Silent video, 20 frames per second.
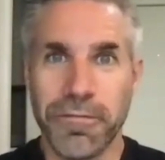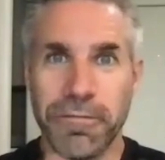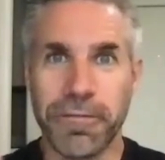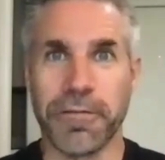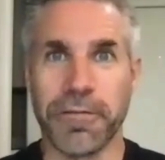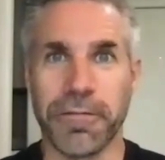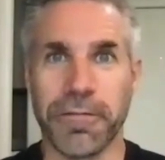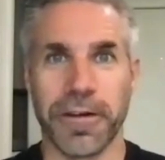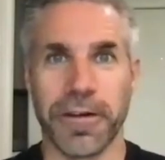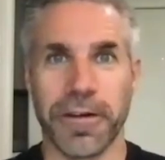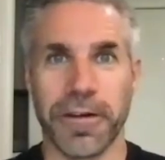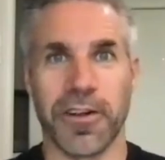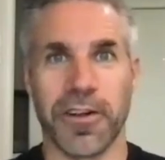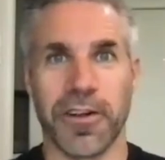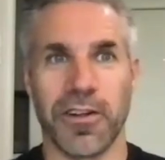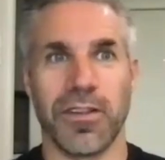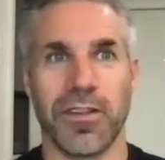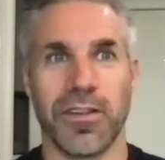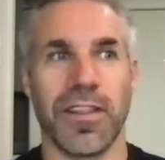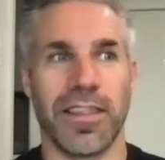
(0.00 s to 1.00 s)

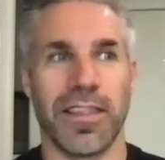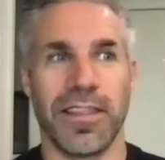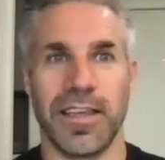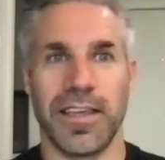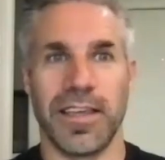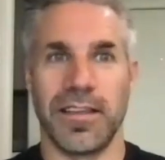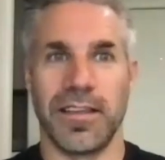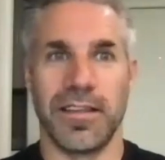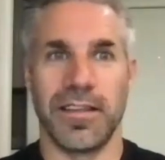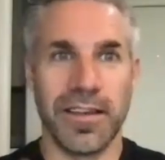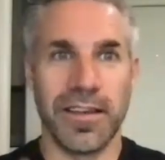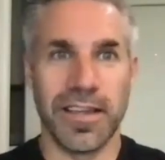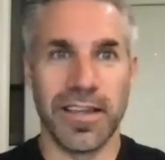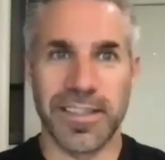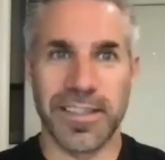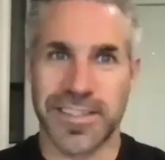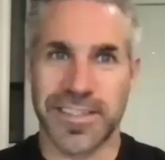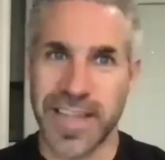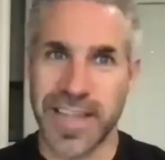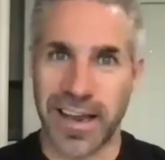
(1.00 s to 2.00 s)
fulfill the
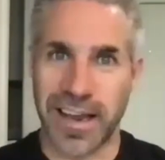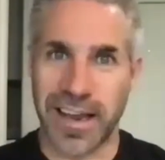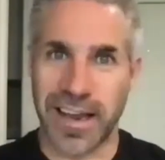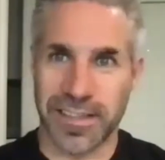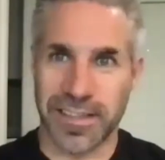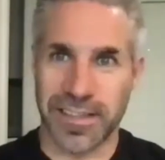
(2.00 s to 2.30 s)
needs that,